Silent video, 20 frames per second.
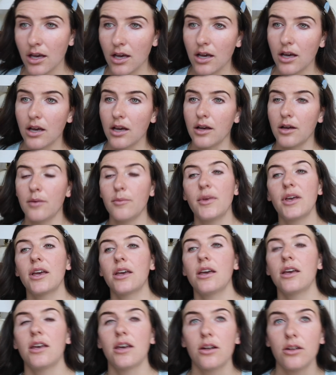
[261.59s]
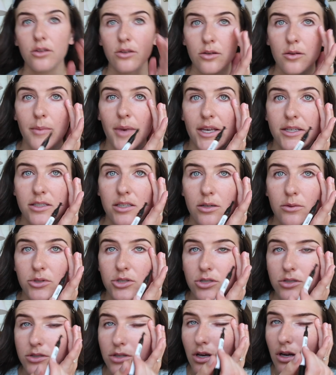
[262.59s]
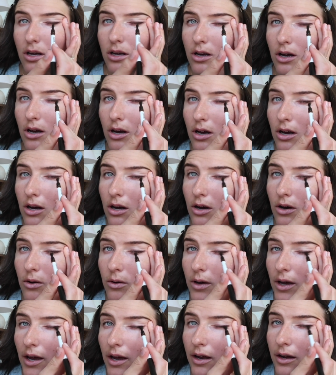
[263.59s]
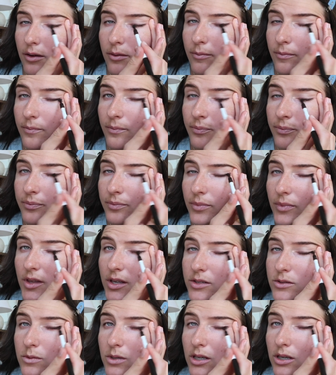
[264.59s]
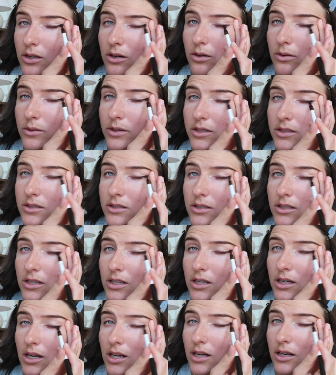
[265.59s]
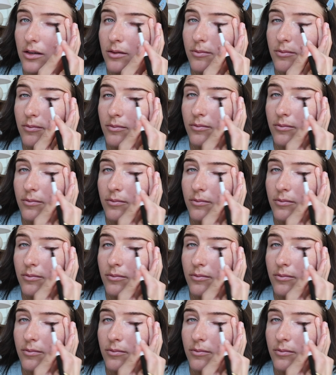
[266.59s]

It can get a little messy, which is okay because we can always clean it up.